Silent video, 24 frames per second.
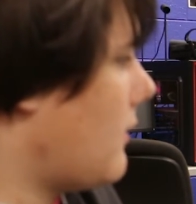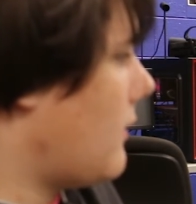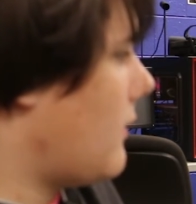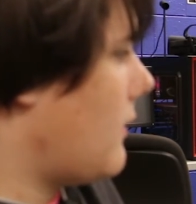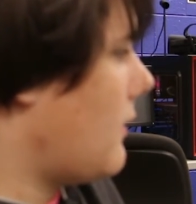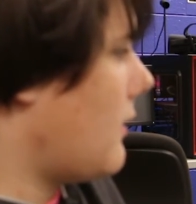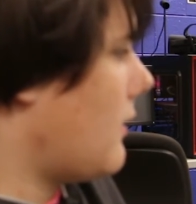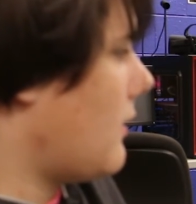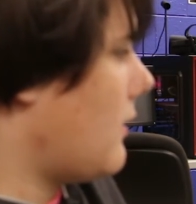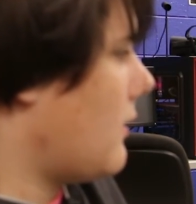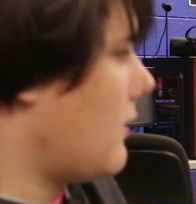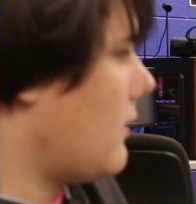
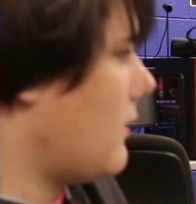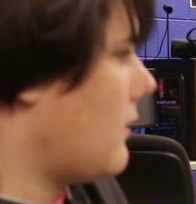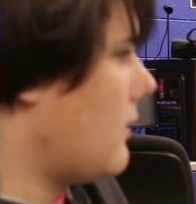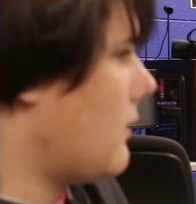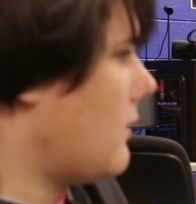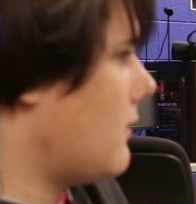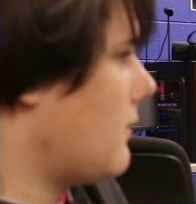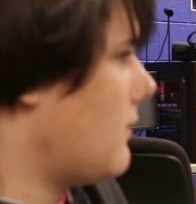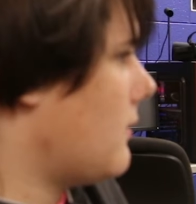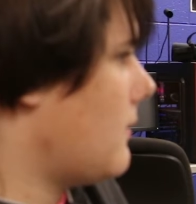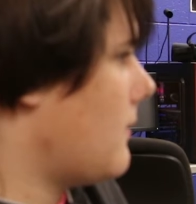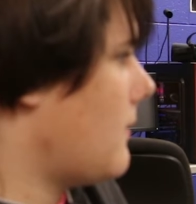the
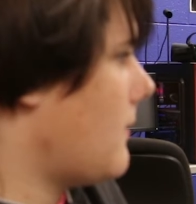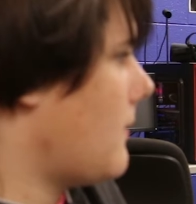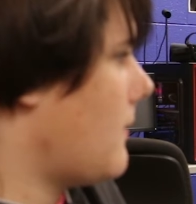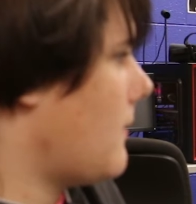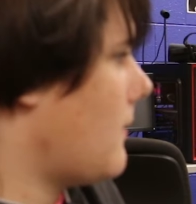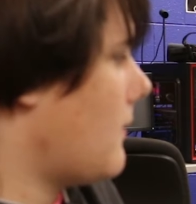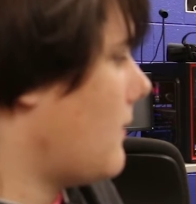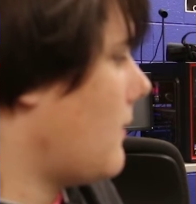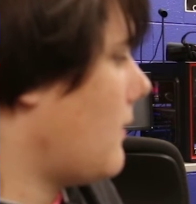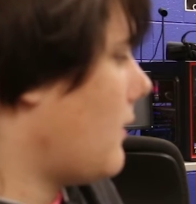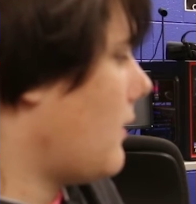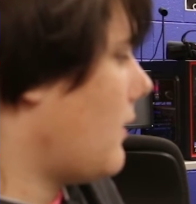
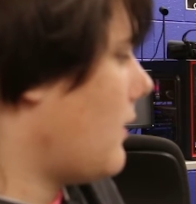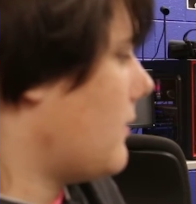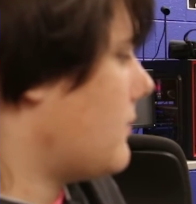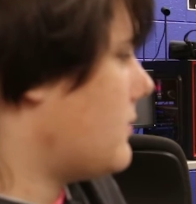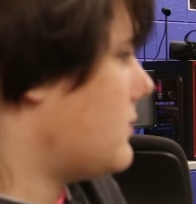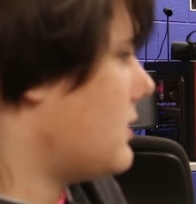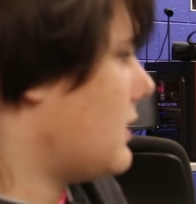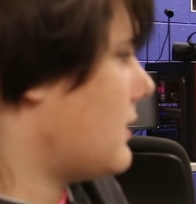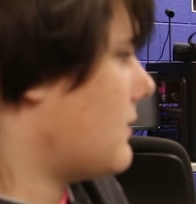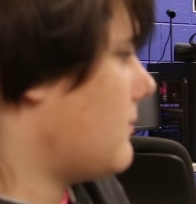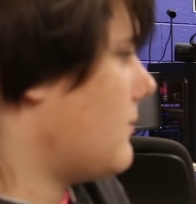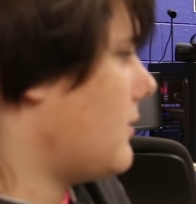
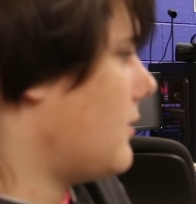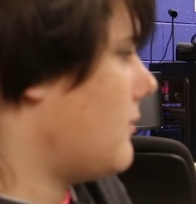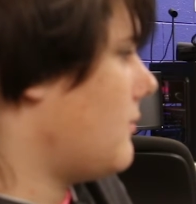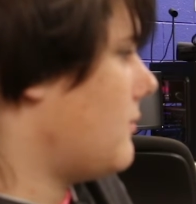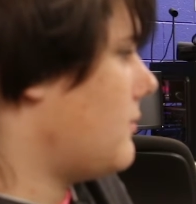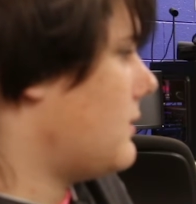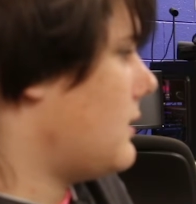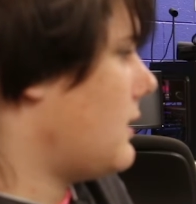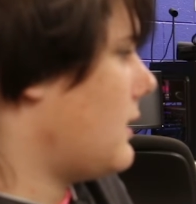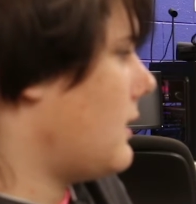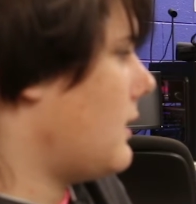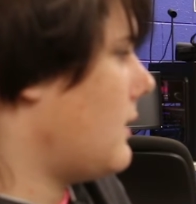Object Mode
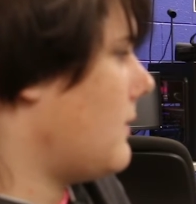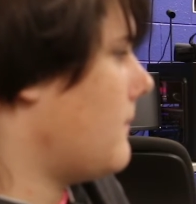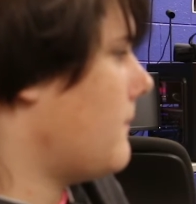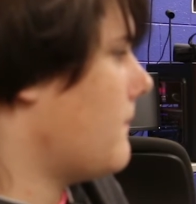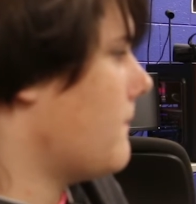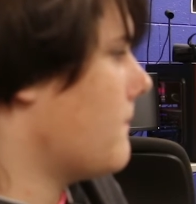tab,